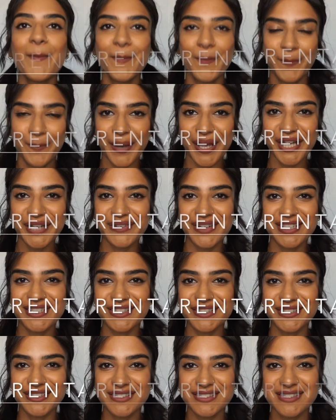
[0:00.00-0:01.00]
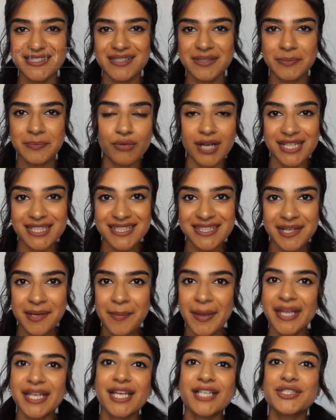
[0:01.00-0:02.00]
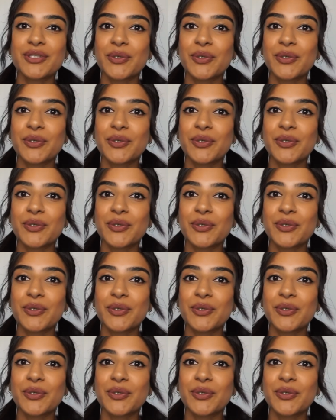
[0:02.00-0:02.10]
Bike rentals. Renting a bike is a